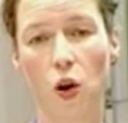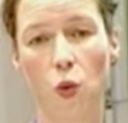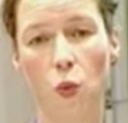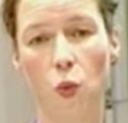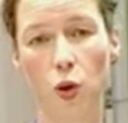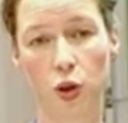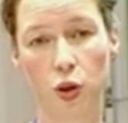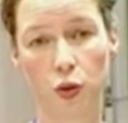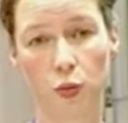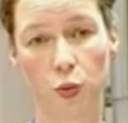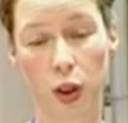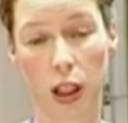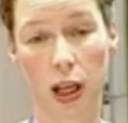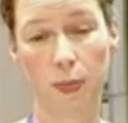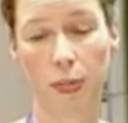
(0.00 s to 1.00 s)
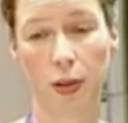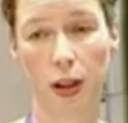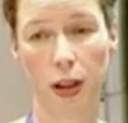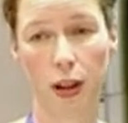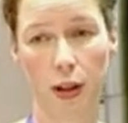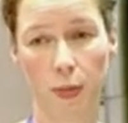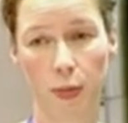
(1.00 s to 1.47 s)
what was happening
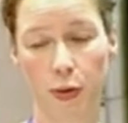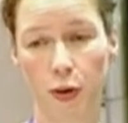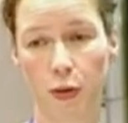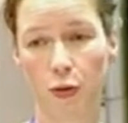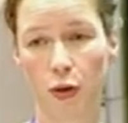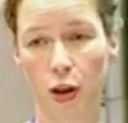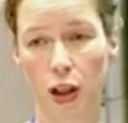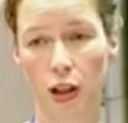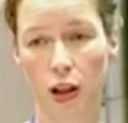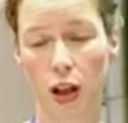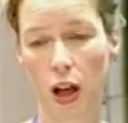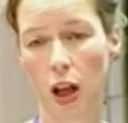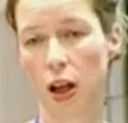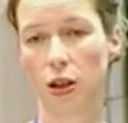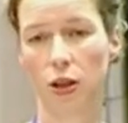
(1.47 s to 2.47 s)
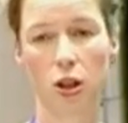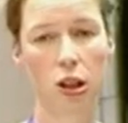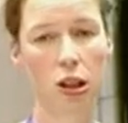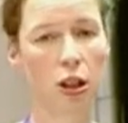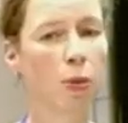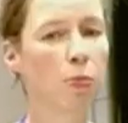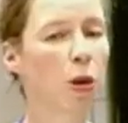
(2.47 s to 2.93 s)
in the periphery, and that is
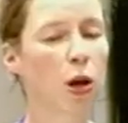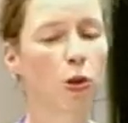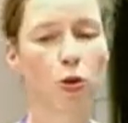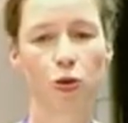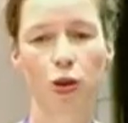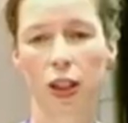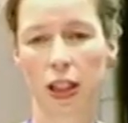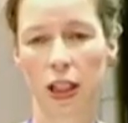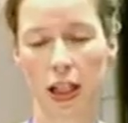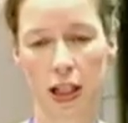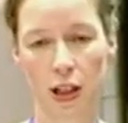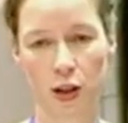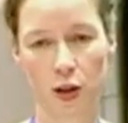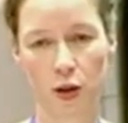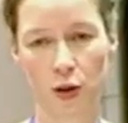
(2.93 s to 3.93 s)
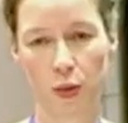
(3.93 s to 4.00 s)
somehow translated into